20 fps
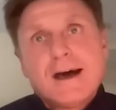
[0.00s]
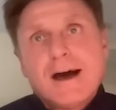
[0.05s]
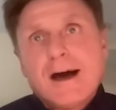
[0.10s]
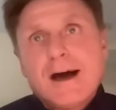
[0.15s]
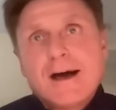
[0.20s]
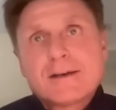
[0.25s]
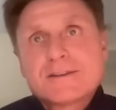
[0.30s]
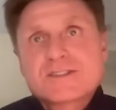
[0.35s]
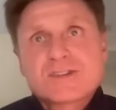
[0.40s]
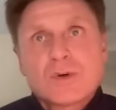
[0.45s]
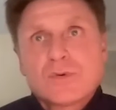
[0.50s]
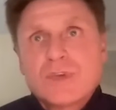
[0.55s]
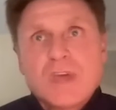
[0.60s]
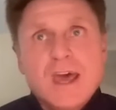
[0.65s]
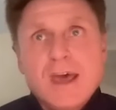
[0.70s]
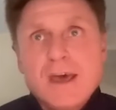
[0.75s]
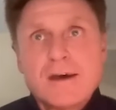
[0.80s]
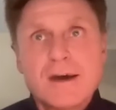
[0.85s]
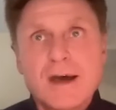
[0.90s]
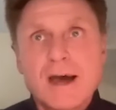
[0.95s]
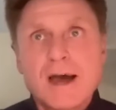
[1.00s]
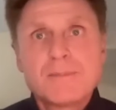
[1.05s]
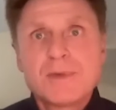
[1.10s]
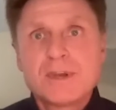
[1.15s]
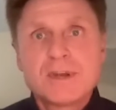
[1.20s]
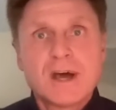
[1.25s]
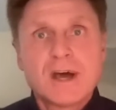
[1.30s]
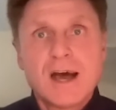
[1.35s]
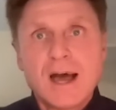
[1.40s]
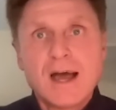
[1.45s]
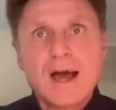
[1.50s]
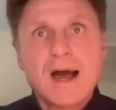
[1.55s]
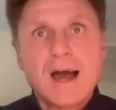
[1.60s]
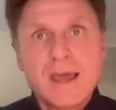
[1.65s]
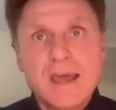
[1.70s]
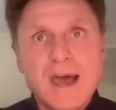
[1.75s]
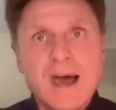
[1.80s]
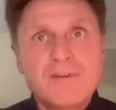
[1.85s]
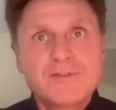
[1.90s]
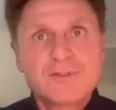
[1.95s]
Uh, so, yeah, I mean, I,
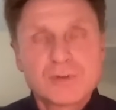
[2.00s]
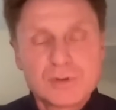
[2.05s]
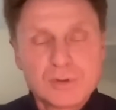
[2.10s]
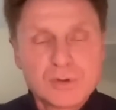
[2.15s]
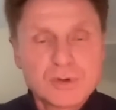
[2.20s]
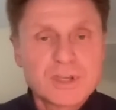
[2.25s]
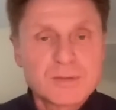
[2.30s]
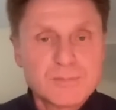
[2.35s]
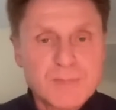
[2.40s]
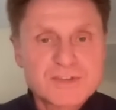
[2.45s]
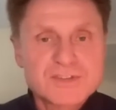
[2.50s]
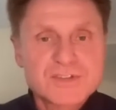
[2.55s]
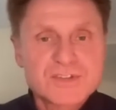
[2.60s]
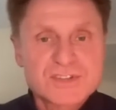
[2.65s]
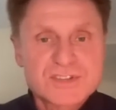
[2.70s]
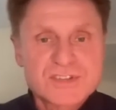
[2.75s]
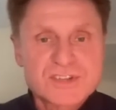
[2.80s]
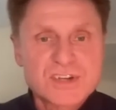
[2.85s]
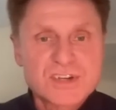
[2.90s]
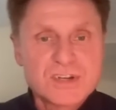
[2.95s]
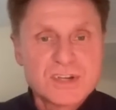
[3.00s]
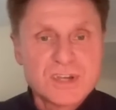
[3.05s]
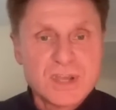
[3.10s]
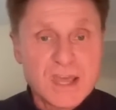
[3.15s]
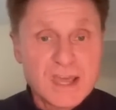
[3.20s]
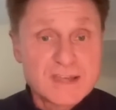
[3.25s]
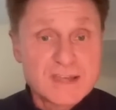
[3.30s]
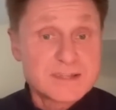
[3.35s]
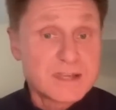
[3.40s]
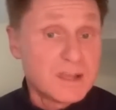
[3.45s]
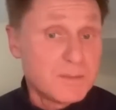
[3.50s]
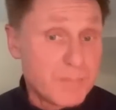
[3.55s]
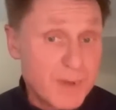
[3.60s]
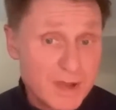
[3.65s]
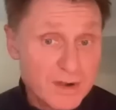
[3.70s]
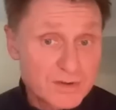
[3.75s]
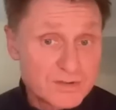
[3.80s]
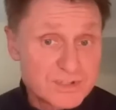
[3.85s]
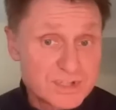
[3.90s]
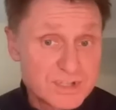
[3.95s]
I have to look at Manchester City as a
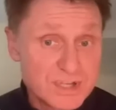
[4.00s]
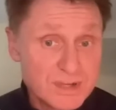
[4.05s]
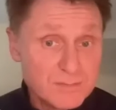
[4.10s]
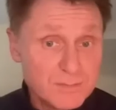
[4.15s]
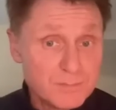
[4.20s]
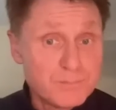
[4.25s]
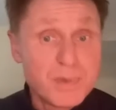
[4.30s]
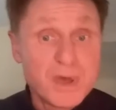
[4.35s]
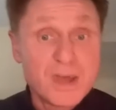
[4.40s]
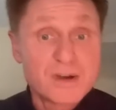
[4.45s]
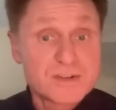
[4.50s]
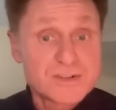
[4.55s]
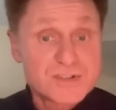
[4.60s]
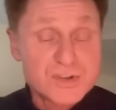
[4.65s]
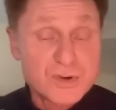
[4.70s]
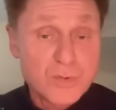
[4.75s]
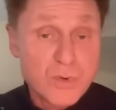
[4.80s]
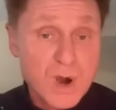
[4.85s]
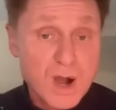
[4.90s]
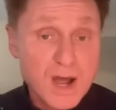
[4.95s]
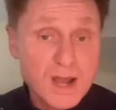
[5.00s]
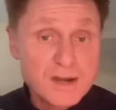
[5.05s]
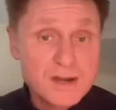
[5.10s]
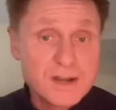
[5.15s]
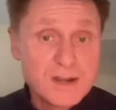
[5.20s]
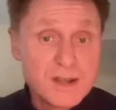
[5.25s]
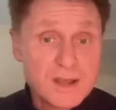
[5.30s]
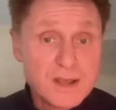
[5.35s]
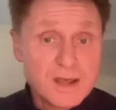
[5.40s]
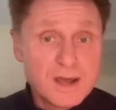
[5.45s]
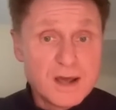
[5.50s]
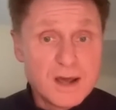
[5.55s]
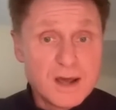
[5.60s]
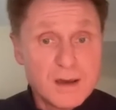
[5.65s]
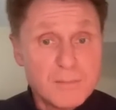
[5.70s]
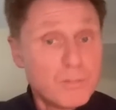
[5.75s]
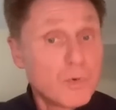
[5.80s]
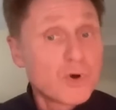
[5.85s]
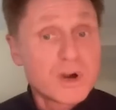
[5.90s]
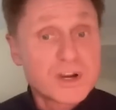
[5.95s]
better team, better squad uh,
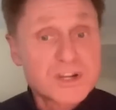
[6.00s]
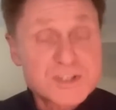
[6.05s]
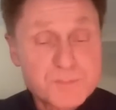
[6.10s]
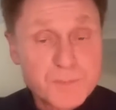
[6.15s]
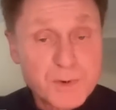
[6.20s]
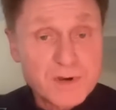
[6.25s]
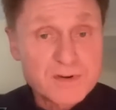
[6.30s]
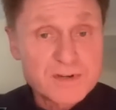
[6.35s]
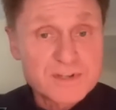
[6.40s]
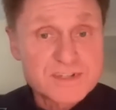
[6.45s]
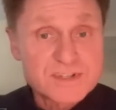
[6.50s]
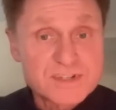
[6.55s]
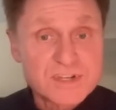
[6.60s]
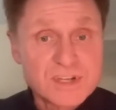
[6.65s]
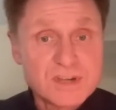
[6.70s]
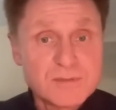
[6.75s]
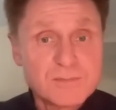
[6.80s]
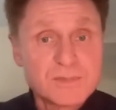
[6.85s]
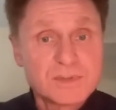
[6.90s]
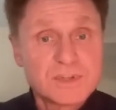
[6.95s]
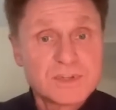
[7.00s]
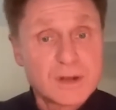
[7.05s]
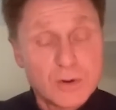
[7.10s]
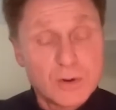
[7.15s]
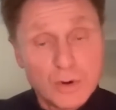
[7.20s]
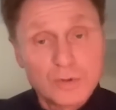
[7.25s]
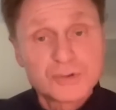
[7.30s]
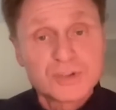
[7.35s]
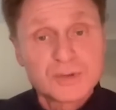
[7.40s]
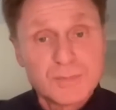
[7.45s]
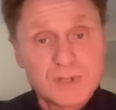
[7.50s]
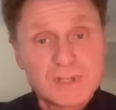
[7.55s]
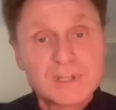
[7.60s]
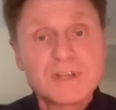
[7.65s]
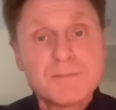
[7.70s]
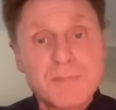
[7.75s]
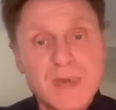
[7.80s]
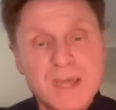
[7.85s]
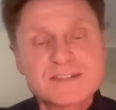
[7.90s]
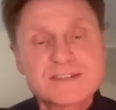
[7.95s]
more experienced team that
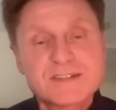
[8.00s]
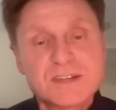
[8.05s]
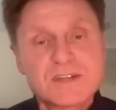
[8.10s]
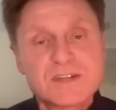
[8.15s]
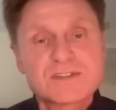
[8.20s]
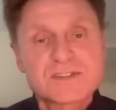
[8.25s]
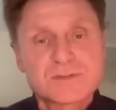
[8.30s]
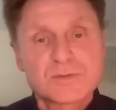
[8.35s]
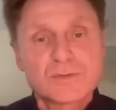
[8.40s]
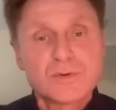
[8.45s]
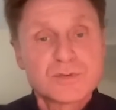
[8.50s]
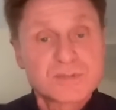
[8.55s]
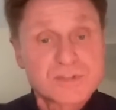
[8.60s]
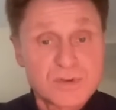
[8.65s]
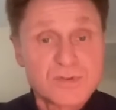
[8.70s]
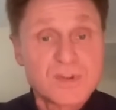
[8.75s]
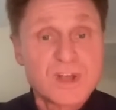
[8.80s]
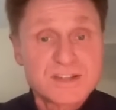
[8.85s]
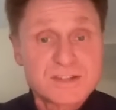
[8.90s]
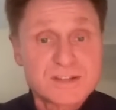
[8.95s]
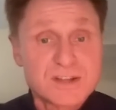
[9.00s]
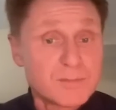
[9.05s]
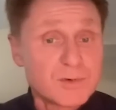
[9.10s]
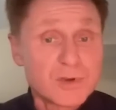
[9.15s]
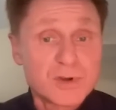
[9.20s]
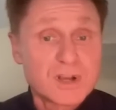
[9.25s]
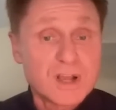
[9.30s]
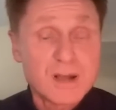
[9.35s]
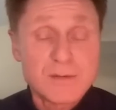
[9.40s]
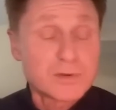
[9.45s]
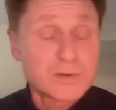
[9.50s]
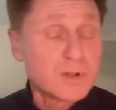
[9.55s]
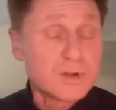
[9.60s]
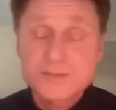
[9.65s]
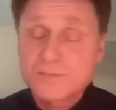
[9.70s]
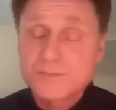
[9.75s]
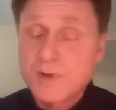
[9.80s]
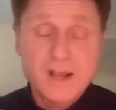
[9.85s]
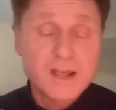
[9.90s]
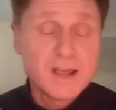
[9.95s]
ultimately may see this through. So that's I'm going to come
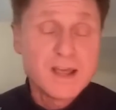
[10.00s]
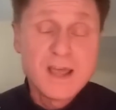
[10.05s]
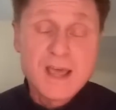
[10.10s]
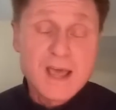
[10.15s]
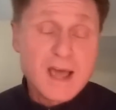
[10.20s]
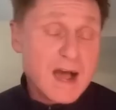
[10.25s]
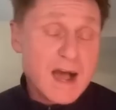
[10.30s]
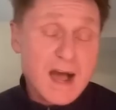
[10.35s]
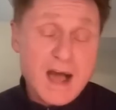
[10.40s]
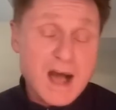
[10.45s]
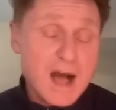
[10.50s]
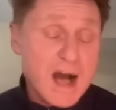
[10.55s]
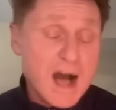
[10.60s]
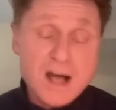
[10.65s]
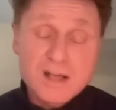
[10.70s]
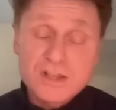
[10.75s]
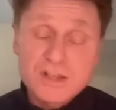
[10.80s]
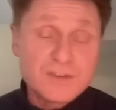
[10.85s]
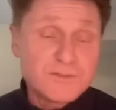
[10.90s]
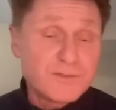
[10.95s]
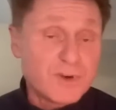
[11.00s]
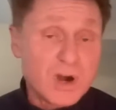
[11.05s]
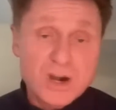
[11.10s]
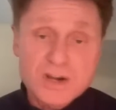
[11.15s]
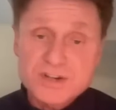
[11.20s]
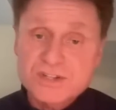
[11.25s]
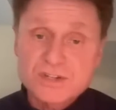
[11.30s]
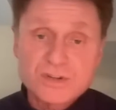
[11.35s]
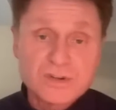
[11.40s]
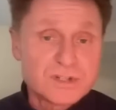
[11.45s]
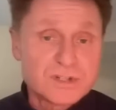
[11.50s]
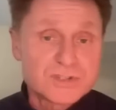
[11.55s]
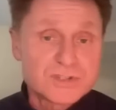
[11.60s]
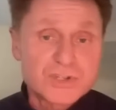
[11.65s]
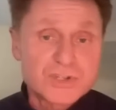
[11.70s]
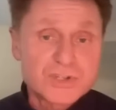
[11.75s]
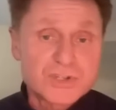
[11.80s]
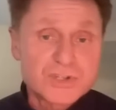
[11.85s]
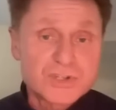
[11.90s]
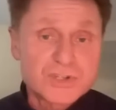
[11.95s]
close, but uh, I'll give Arsenal a
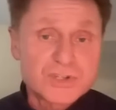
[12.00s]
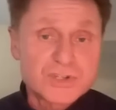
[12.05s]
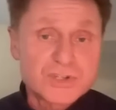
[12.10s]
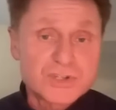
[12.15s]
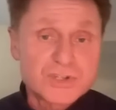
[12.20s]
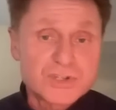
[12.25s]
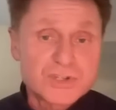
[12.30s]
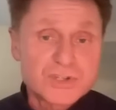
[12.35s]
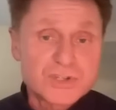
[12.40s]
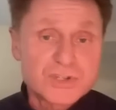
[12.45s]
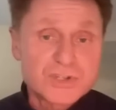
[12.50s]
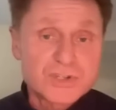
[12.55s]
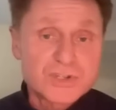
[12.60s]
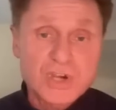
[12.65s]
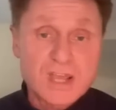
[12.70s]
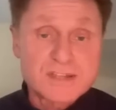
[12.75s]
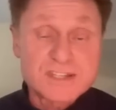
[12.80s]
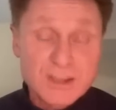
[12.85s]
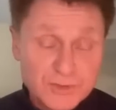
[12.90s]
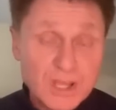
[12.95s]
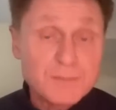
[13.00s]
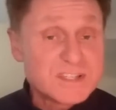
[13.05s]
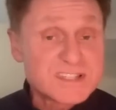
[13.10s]
chance if they beat Southampton.